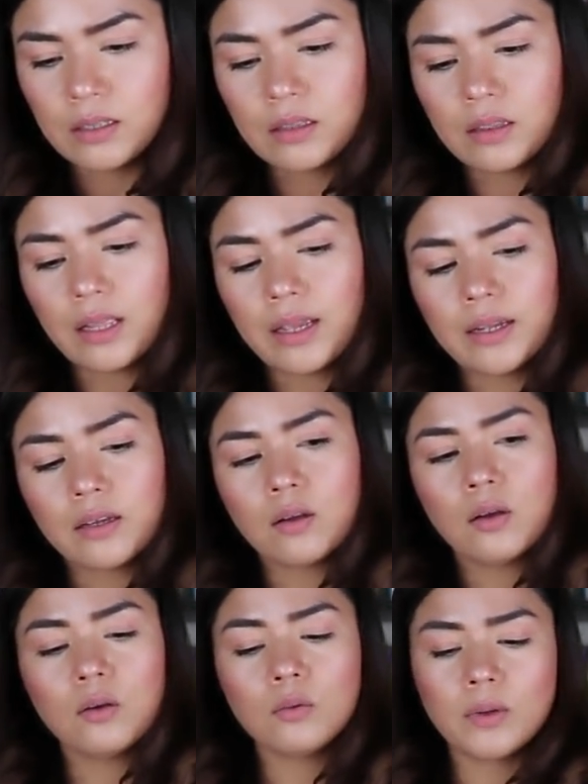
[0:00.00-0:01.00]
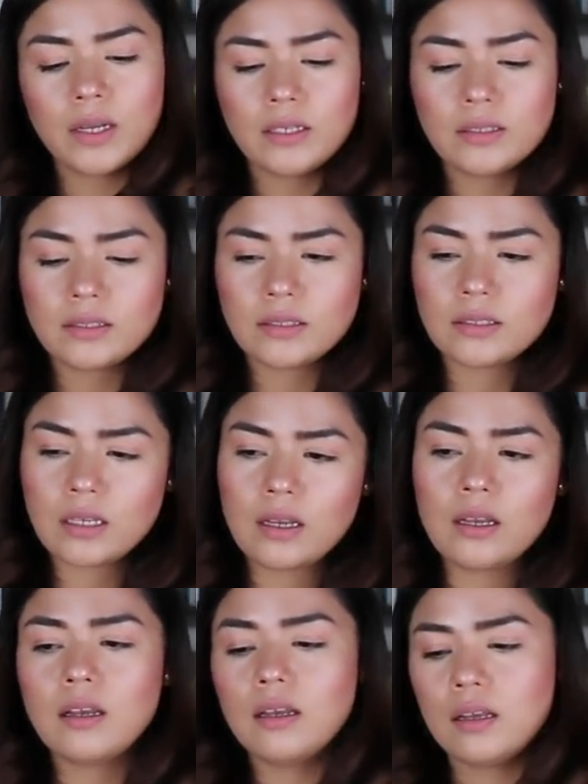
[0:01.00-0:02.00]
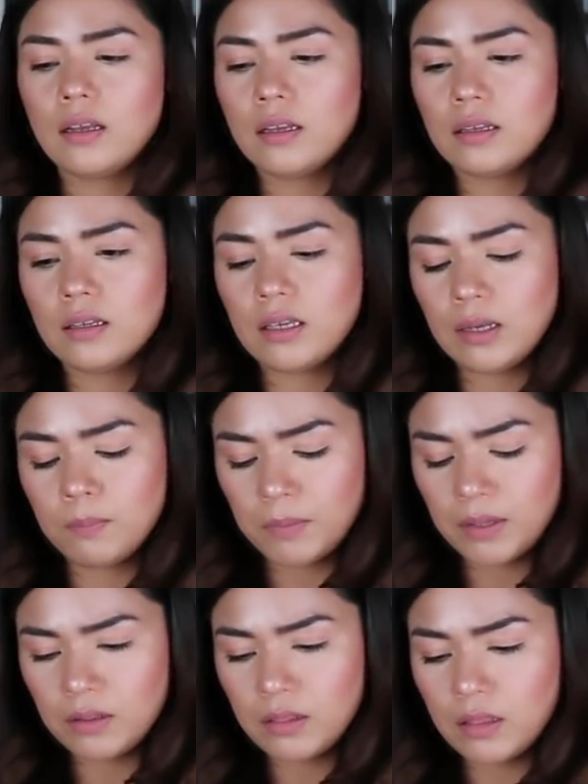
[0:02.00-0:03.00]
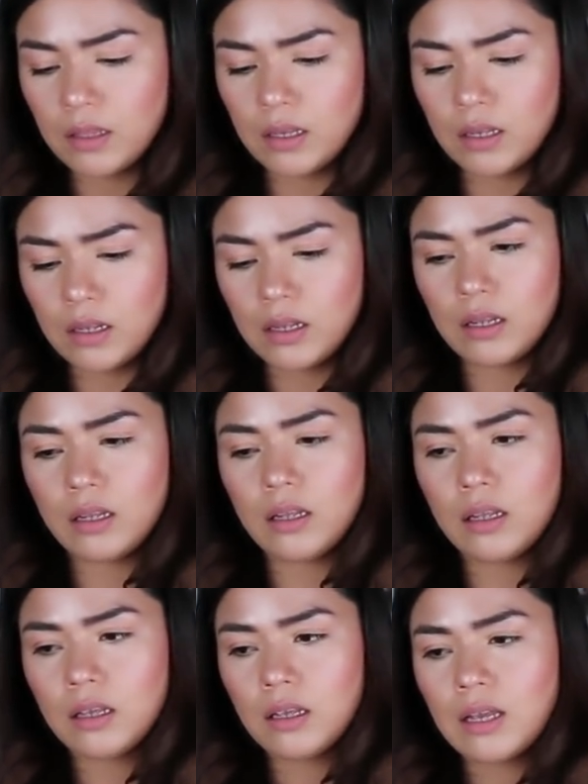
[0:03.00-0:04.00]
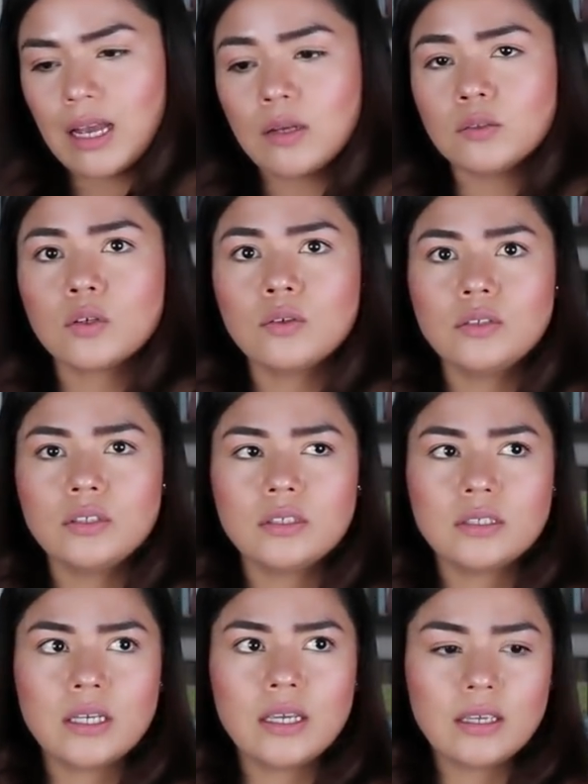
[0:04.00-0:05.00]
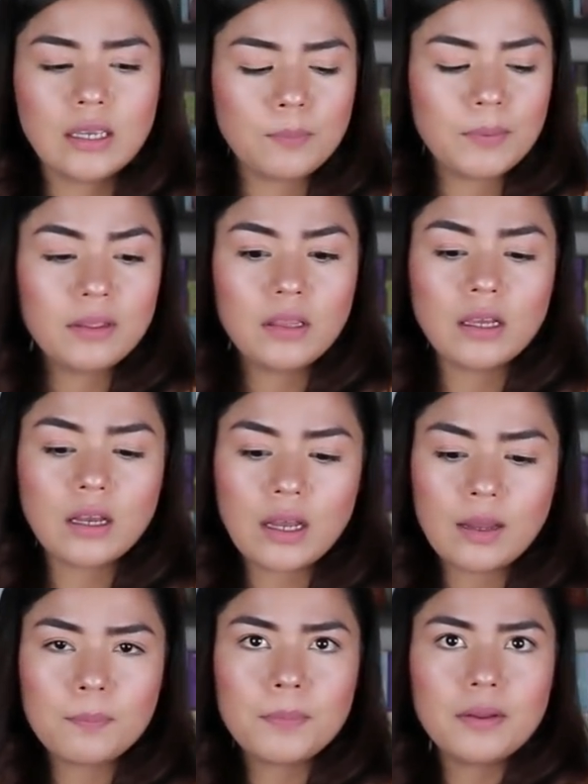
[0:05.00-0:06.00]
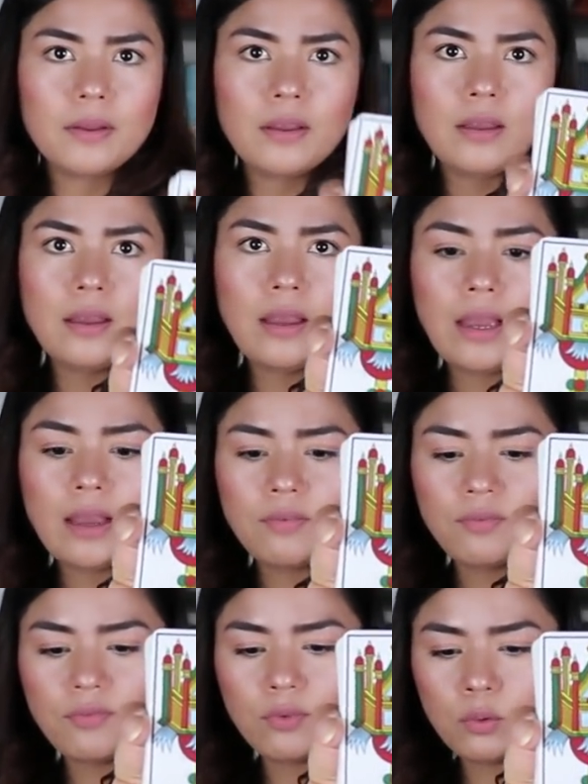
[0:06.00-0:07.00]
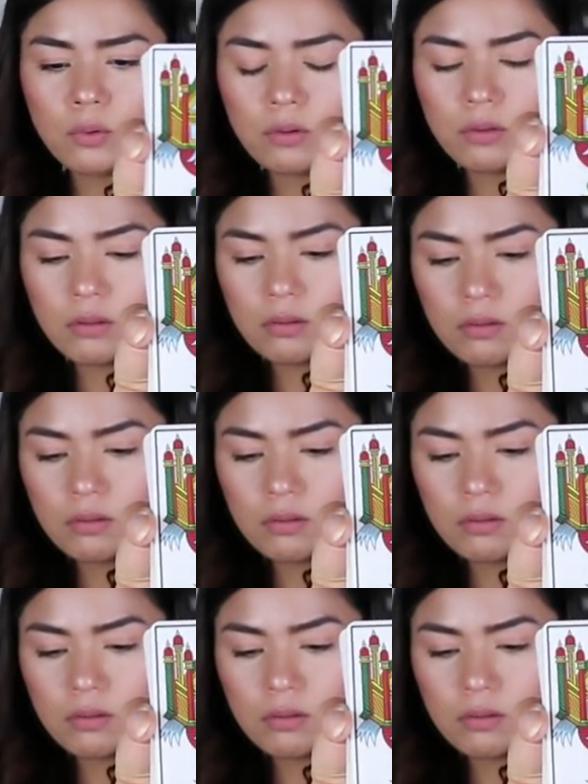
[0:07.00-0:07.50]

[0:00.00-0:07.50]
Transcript: Like always uh, keeping the, I was going to say keeping the cup half full,